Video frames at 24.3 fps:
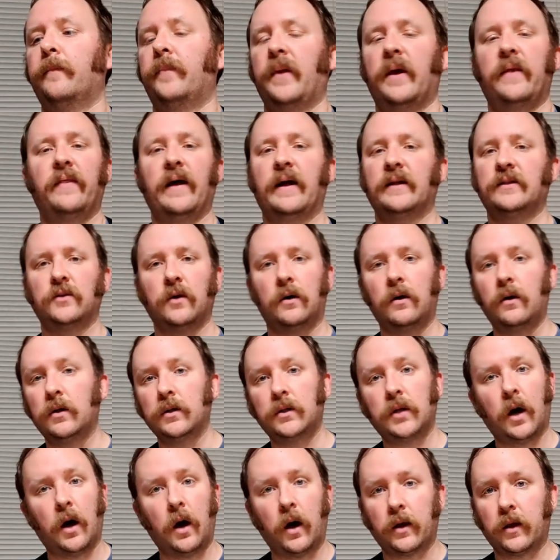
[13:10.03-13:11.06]
that's all
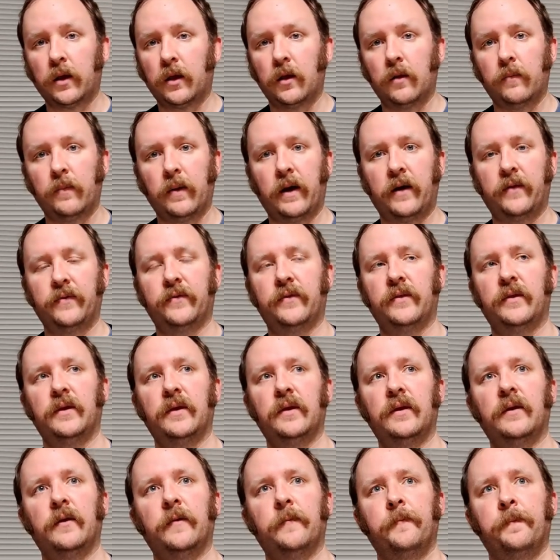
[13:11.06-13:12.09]
talking about
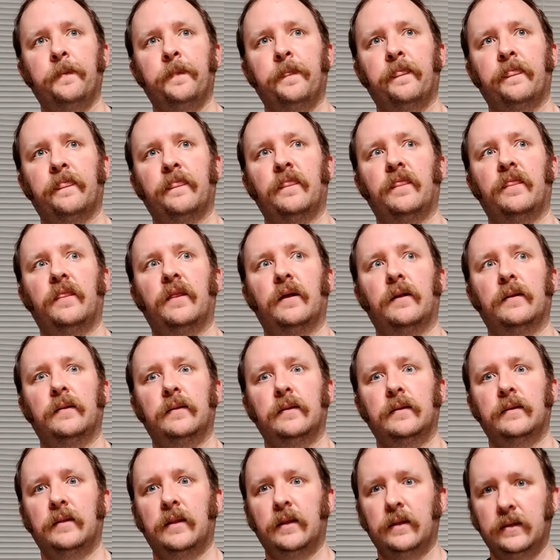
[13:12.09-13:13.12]
the
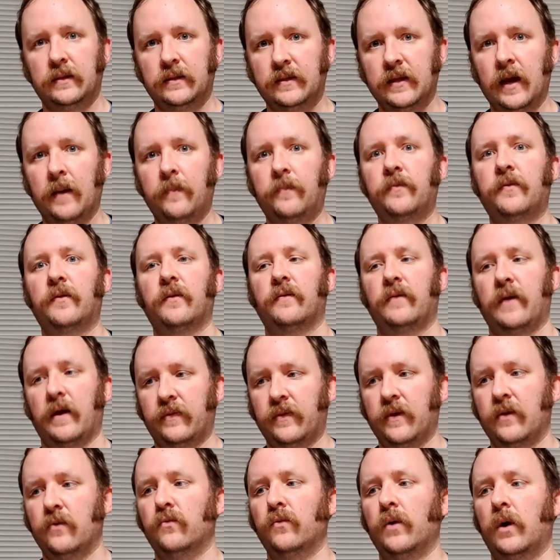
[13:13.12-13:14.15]
depth
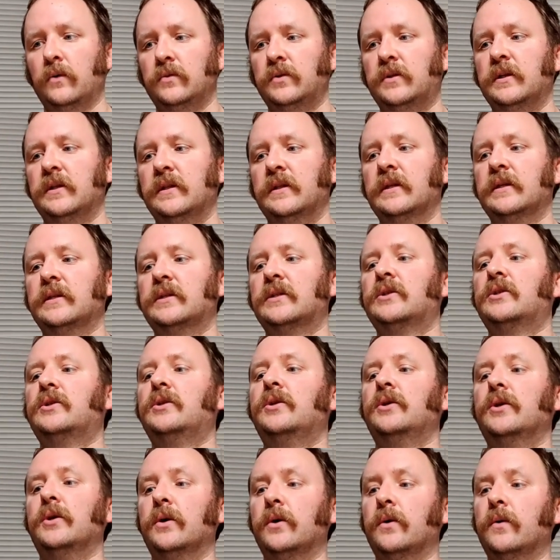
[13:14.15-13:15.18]
that they roasted this
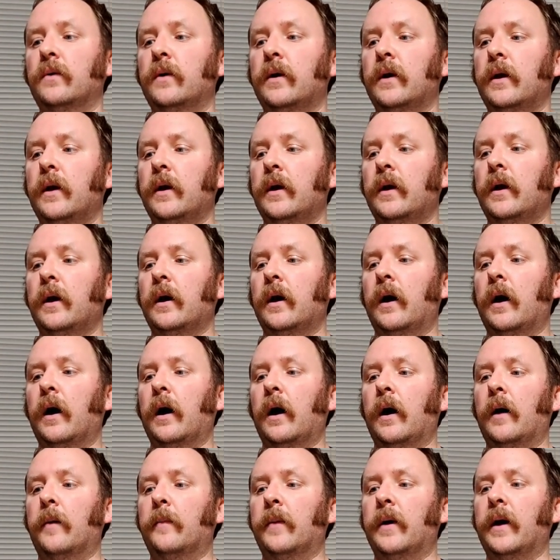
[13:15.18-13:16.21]
to.
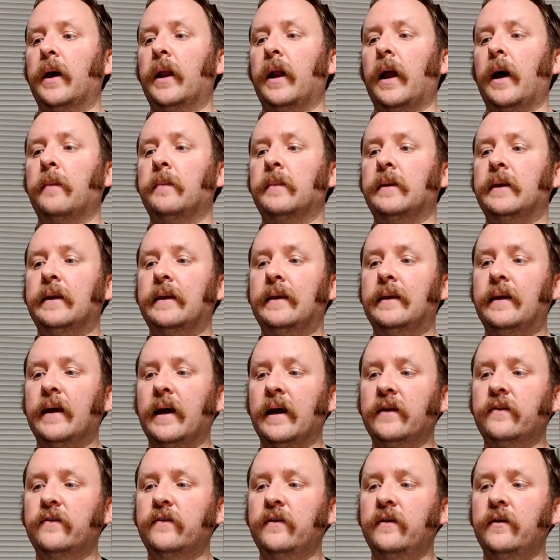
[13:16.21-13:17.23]
And I'm
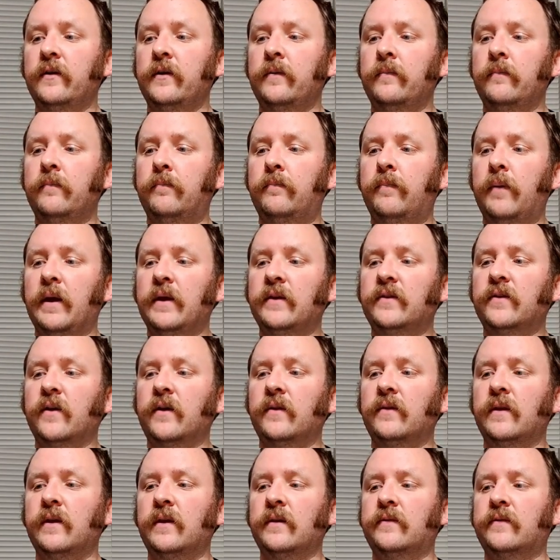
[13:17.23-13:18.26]
guessing, based
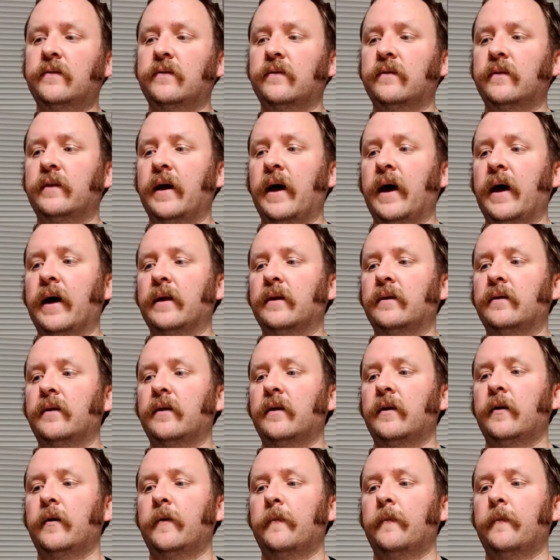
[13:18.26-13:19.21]
on this, that